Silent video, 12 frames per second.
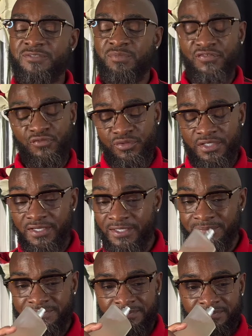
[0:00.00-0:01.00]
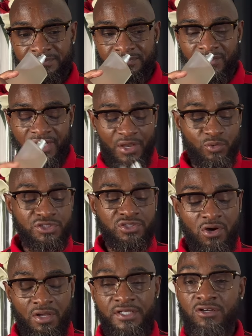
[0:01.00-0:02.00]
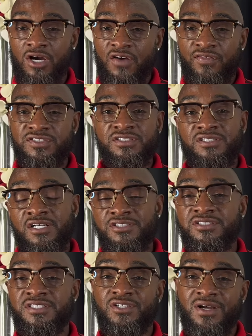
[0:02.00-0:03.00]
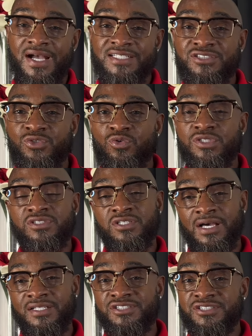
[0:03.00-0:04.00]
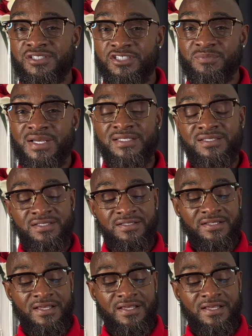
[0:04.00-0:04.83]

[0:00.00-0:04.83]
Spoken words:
But if you did, it was a calling card for seduction in your high school and college years back then.